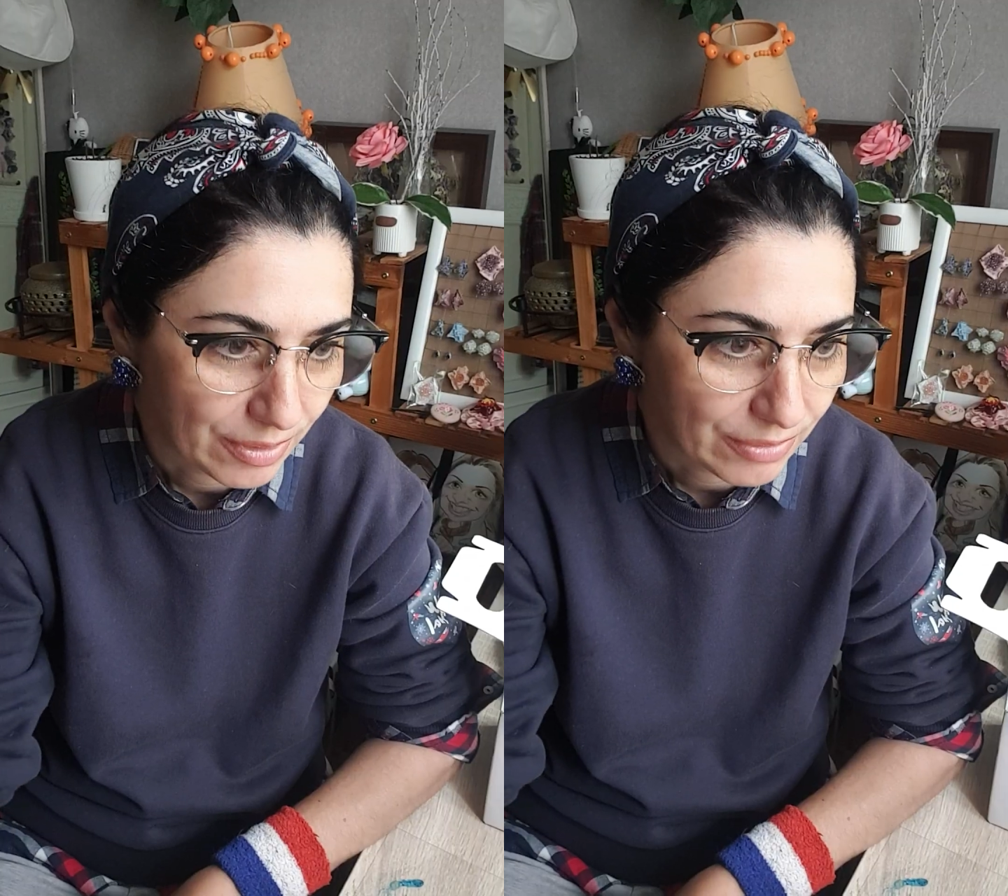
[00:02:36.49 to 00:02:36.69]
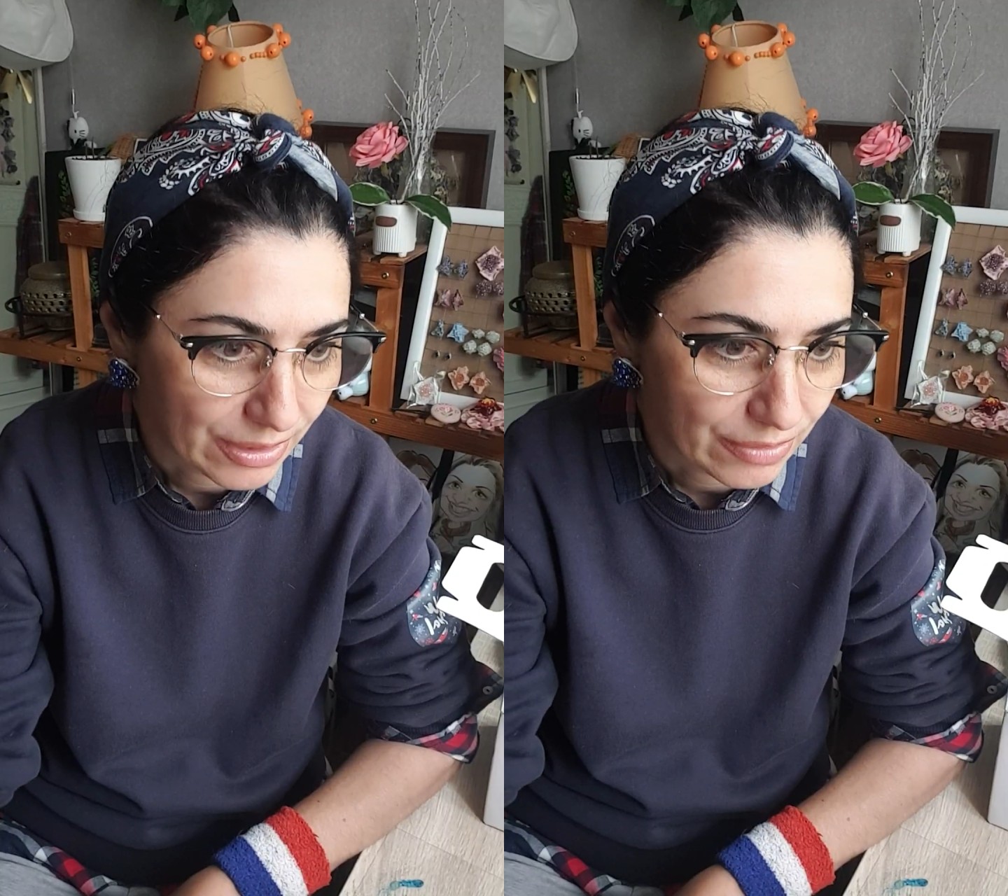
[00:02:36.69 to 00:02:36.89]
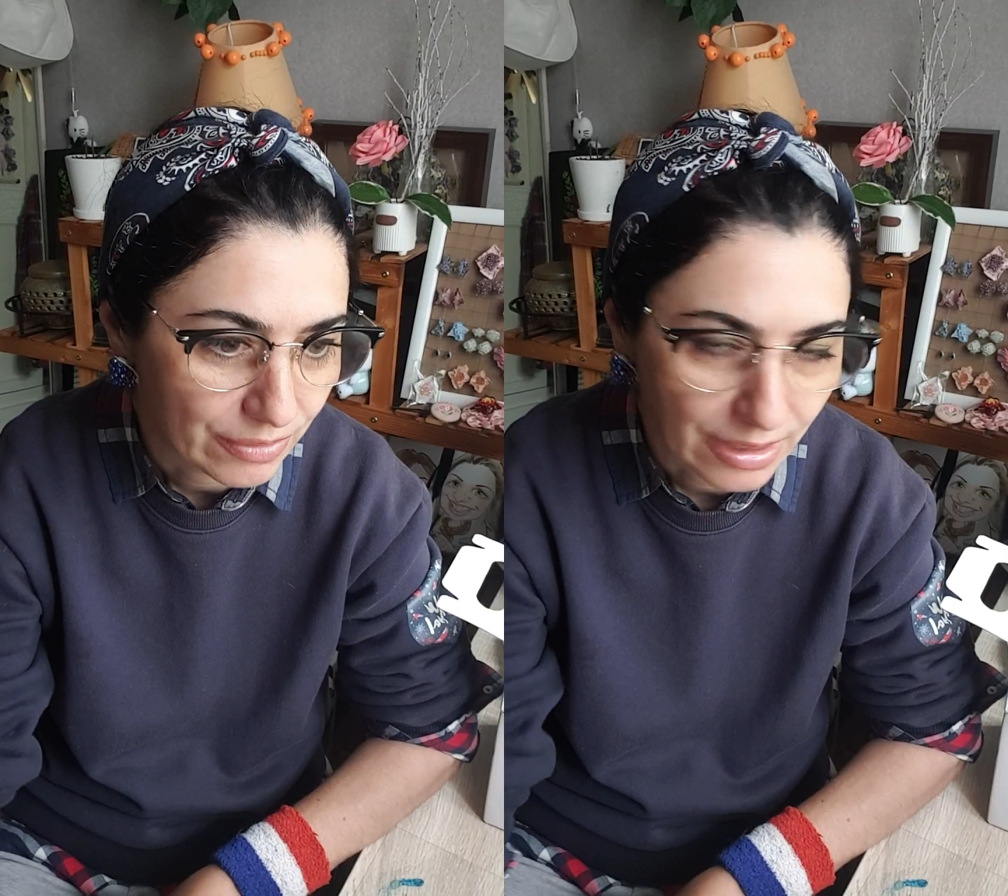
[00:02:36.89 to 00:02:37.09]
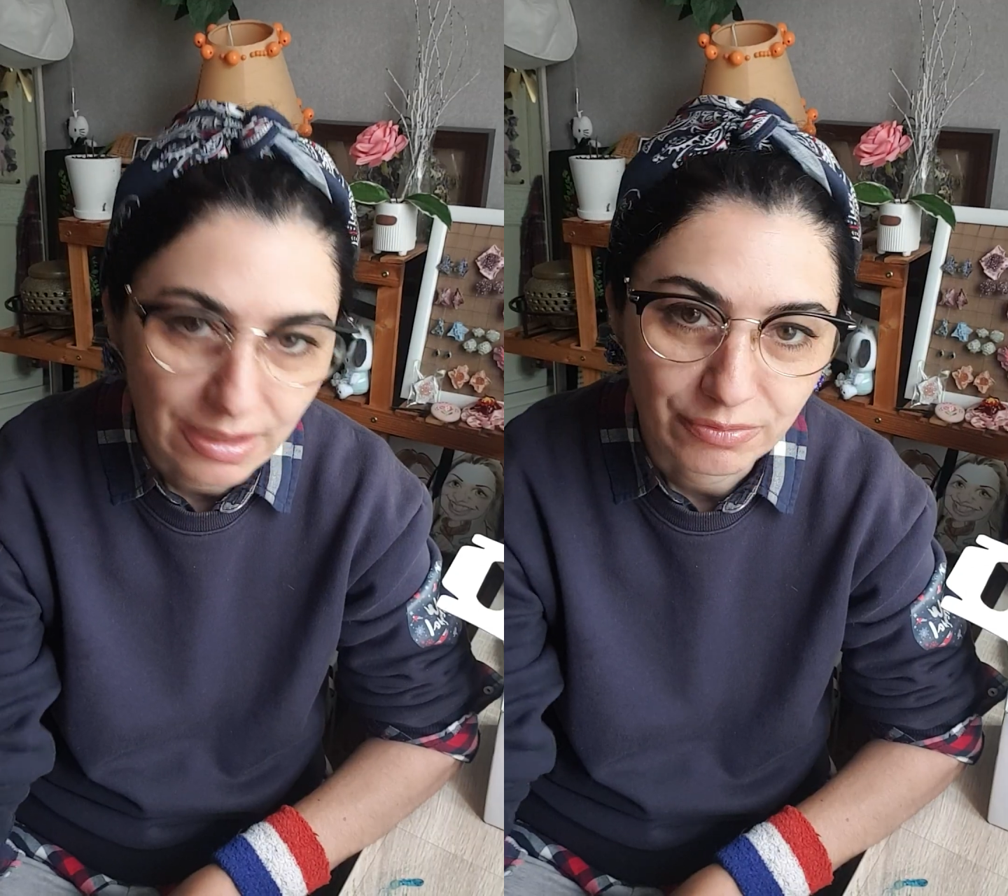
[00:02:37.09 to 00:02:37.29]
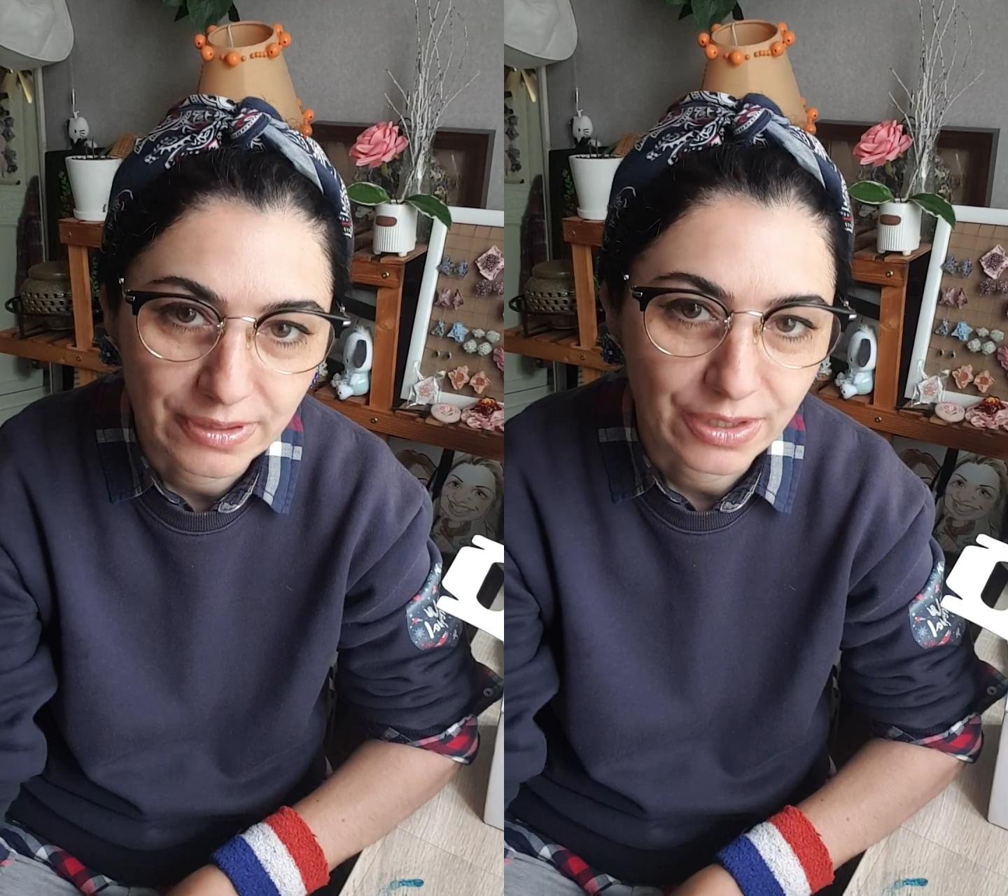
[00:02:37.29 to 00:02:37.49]
regular. I
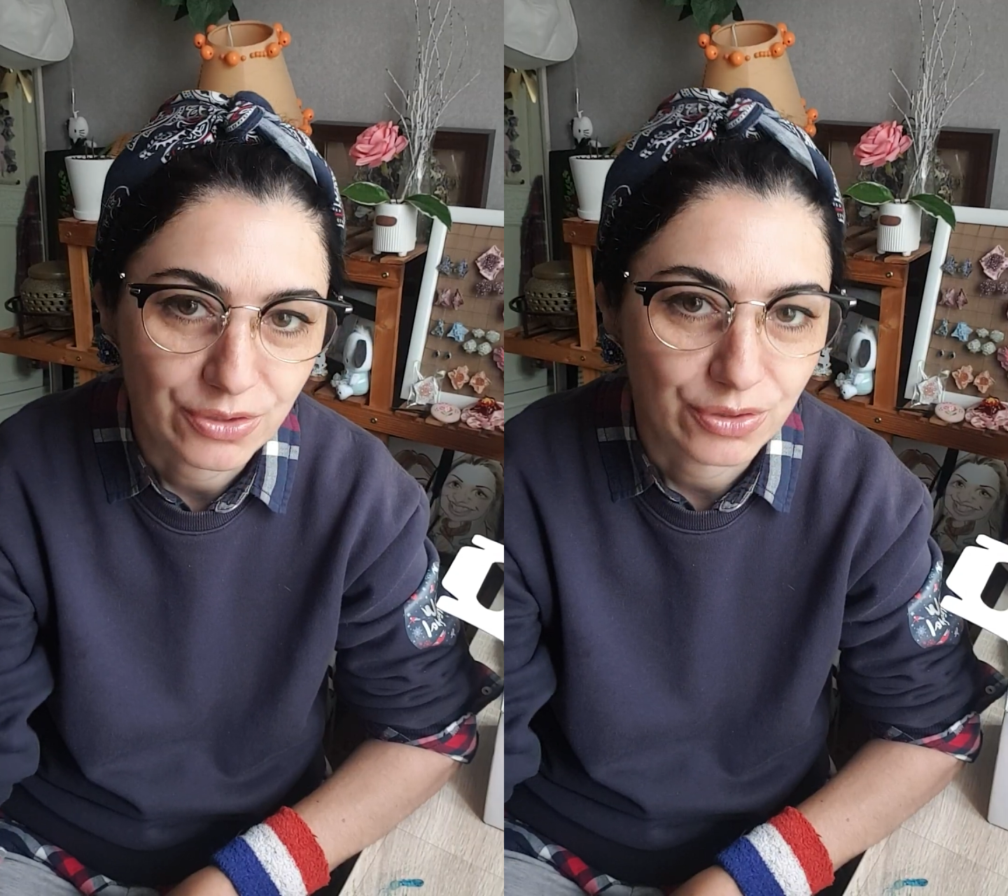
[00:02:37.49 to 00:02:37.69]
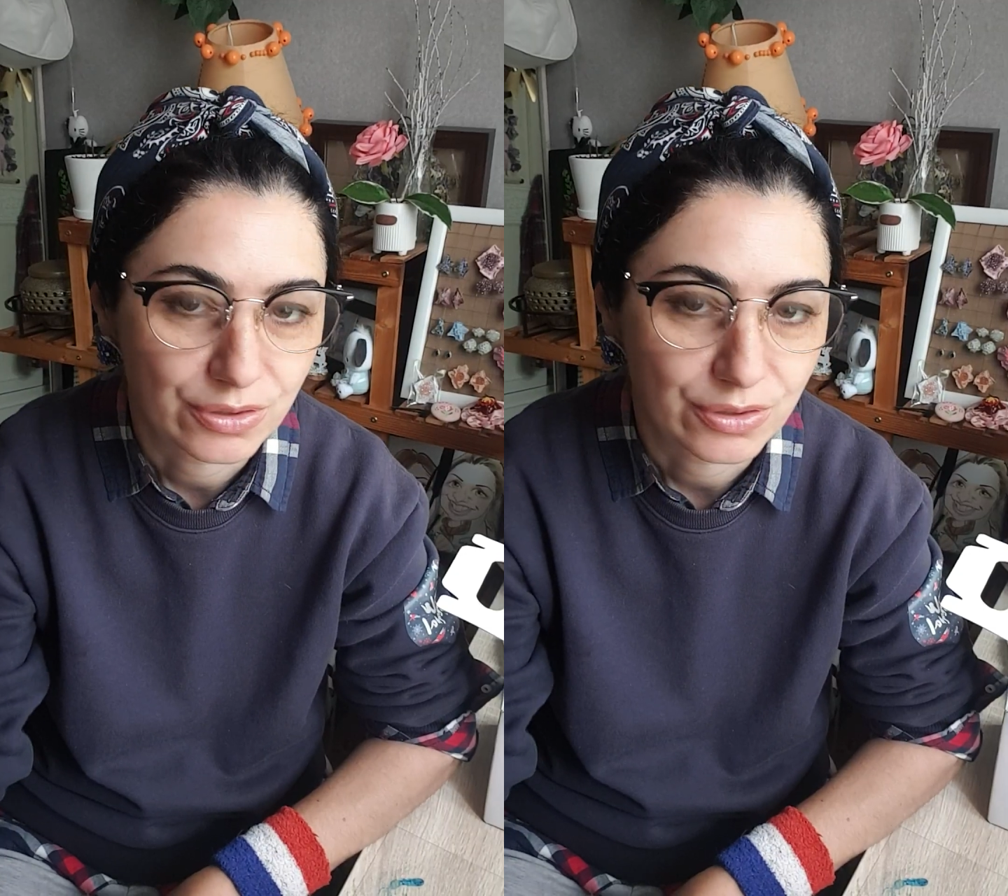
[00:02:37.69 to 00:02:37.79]
love nature.